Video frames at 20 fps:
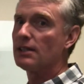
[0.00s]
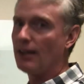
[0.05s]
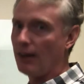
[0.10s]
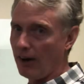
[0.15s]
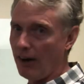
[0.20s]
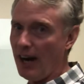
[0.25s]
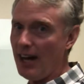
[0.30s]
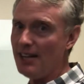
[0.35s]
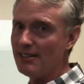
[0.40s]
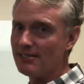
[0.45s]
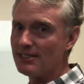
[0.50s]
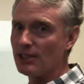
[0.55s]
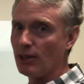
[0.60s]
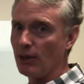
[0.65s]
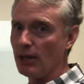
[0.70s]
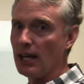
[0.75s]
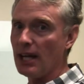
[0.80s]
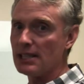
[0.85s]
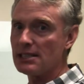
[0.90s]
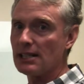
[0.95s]
All right, so
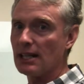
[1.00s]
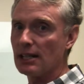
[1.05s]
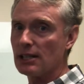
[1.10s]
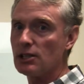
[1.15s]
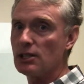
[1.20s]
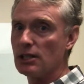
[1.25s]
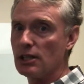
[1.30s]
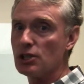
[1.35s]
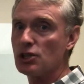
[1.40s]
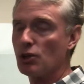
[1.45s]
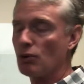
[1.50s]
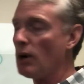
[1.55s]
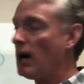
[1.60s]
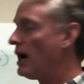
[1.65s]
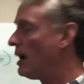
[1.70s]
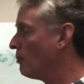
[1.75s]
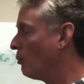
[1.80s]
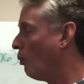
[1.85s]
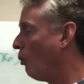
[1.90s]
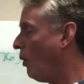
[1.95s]
he has to
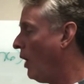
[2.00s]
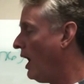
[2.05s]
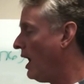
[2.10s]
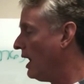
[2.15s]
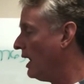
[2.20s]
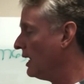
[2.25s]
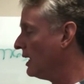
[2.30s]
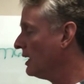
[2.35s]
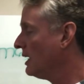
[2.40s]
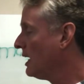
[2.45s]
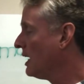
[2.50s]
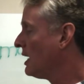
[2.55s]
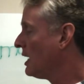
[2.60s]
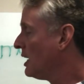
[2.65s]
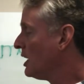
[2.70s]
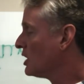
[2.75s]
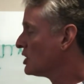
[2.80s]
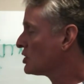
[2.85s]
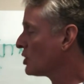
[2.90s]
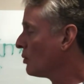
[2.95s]
describe why.
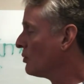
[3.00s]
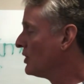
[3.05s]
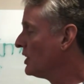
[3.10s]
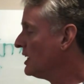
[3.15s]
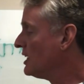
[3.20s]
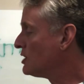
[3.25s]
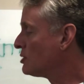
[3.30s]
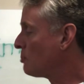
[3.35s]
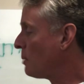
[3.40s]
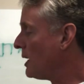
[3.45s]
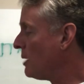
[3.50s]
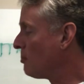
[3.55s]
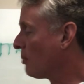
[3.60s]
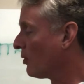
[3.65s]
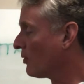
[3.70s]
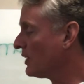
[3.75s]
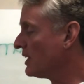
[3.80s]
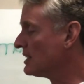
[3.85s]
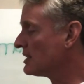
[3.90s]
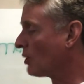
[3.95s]
So these
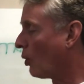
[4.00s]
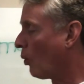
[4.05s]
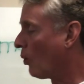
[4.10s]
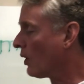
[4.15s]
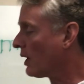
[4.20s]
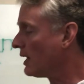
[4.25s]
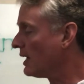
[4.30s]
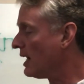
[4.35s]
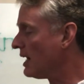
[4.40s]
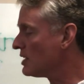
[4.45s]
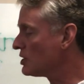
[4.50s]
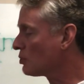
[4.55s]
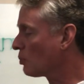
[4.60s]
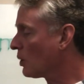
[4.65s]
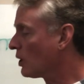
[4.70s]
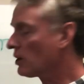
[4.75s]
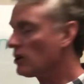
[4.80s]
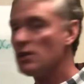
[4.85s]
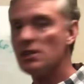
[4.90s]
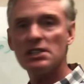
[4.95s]
people, these organized
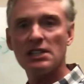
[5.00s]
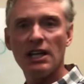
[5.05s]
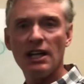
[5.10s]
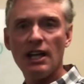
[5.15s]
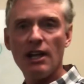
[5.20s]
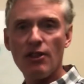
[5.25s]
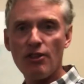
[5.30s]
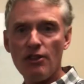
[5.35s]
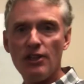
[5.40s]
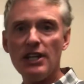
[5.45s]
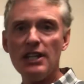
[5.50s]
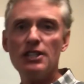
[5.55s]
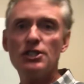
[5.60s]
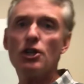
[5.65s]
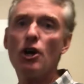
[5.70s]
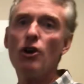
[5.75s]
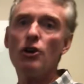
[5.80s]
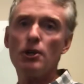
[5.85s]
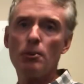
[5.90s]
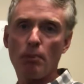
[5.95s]
workers, these
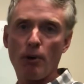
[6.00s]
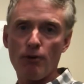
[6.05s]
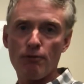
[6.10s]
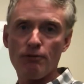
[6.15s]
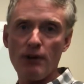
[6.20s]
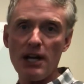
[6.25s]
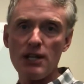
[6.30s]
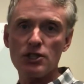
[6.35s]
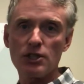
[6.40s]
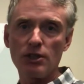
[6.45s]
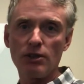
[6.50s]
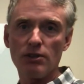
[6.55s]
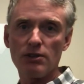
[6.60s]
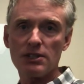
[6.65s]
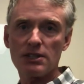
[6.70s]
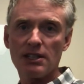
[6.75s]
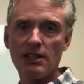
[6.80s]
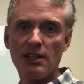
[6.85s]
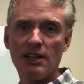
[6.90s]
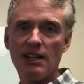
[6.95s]
are the
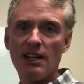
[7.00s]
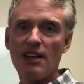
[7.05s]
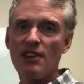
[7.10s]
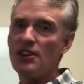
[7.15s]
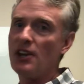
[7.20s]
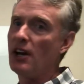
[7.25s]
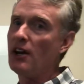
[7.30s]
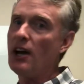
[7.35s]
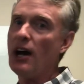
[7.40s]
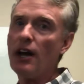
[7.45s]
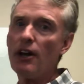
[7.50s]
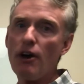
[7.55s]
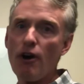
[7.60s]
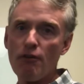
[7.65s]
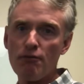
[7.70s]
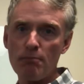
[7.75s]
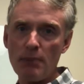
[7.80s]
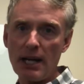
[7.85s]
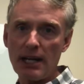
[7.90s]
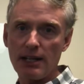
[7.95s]
professionals. They're not
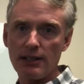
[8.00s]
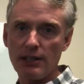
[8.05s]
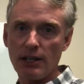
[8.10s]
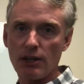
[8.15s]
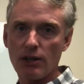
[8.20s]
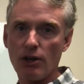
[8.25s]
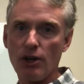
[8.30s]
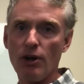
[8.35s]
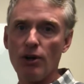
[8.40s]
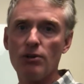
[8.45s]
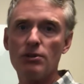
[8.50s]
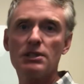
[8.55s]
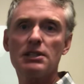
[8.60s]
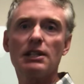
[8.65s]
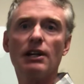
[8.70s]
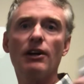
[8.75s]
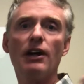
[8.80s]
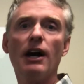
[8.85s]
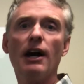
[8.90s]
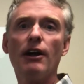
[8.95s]
off making their clothes.
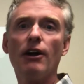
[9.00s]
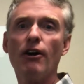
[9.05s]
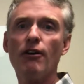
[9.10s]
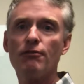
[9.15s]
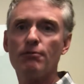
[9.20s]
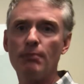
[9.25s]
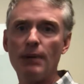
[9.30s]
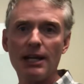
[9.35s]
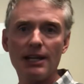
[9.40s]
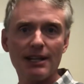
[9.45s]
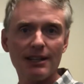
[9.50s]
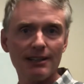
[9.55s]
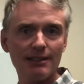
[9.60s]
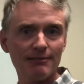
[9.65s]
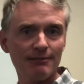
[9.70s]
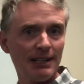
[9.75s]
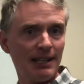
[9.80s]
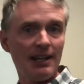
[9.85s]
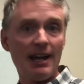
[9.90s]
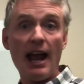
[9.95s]
They're not off
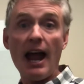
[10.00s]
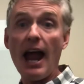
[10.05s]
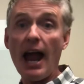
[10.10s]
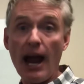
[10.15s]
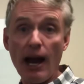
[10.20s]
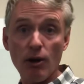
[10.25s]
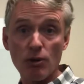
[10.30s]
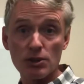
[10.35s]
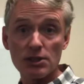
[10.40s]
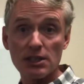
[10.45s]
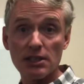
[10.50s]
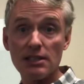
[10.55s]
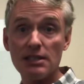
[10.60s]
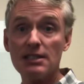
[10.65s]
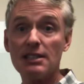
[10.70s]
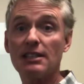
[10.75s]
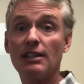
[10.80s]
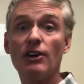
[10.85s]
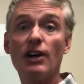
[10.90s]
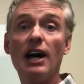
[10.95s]
making
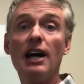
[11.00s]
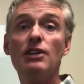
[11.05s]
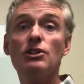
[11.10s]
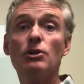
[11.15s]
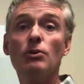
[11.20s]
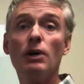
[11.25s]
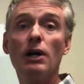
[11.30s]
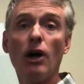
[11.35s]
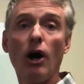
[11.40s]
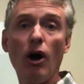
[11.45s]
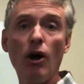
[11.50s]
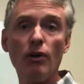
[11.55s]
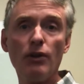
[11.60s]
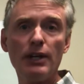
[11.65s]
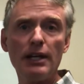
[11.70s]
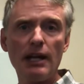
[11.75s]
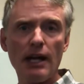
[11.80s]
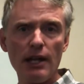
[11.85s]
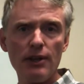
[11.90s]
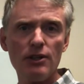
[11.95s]
houses. They're not doing all
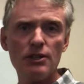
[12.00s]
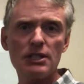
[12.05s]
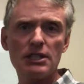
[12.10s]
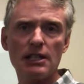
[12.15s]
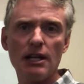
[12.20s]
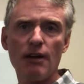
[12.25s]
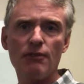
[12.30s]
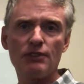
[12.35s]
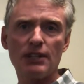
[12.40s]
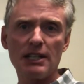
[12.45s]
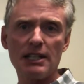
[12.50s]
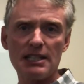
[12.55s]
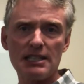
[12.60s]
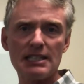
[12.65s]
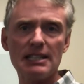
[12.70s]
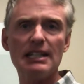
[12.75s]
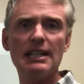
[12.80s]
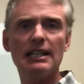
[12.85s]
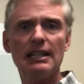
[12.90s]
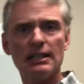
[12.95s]
the other stuff that is
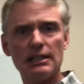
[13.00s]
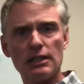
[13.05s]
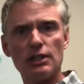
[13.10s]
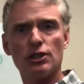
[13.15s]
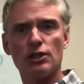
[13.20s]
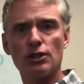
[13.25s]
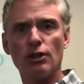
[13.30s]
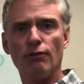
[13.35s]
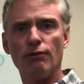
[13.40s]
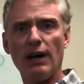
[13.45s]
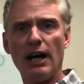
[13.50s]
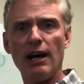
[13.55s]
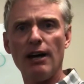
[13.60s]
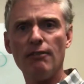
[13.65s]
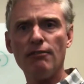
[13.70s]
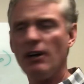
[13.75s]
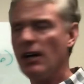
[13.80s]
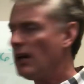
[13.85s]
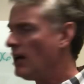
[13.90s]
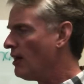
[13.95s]
needed to survive.
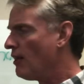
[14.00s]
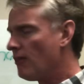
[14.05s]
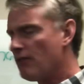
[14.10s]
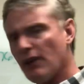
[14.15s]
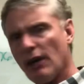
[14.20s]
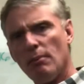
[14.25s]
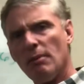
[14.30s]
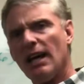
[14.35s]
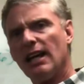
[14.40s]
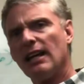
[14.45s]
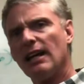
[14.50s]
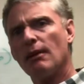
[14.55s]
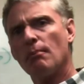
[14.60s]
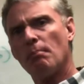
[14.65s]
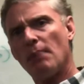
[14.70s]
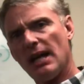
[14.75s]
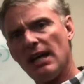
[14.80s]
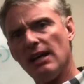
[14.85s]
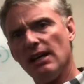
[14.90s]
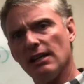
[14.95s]
They're making
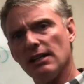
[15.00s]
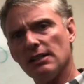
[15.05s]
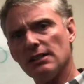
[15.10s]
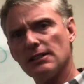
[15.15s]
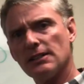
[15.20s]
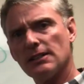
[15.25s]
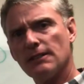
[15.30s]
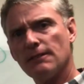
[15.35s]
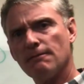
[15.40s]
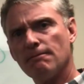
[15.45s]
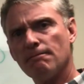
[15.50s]
pens.